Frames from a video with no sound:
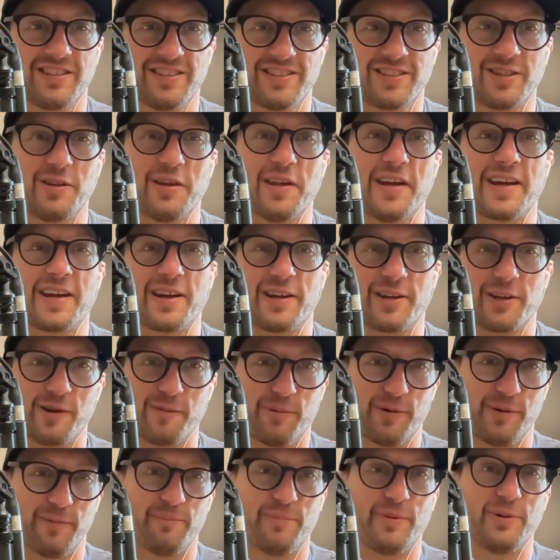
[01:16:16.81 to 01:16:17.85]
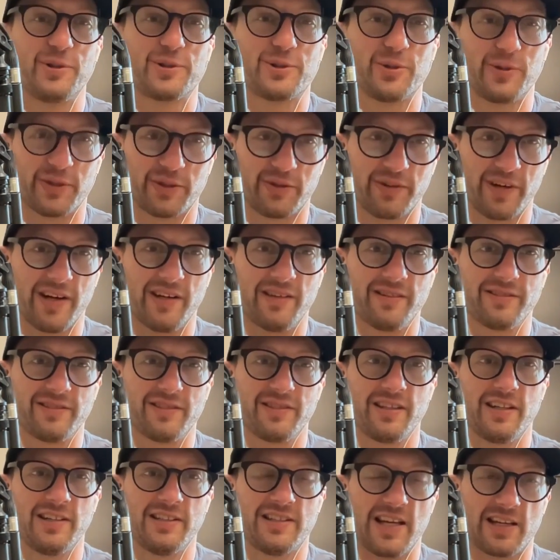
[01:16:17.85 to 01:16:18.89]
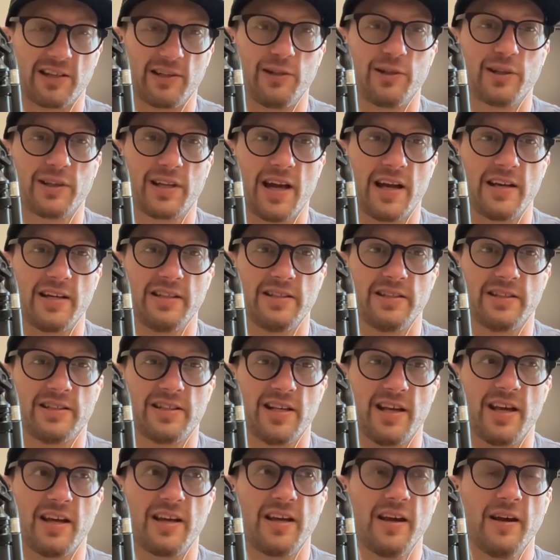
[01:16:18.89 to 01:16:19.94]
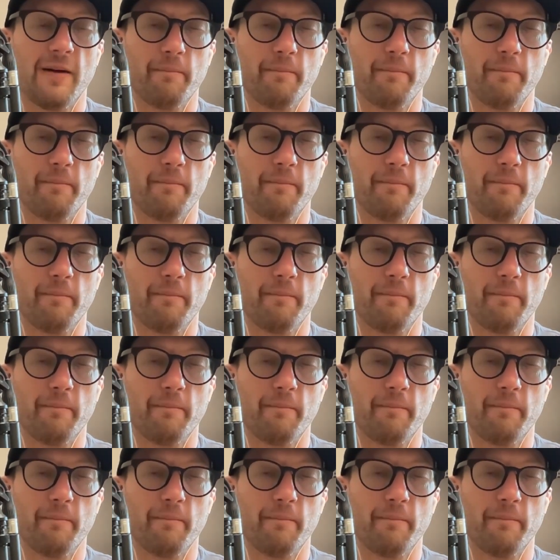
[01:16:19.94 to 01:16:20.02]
So then I got to go put boots on the ground and take a look at it and say,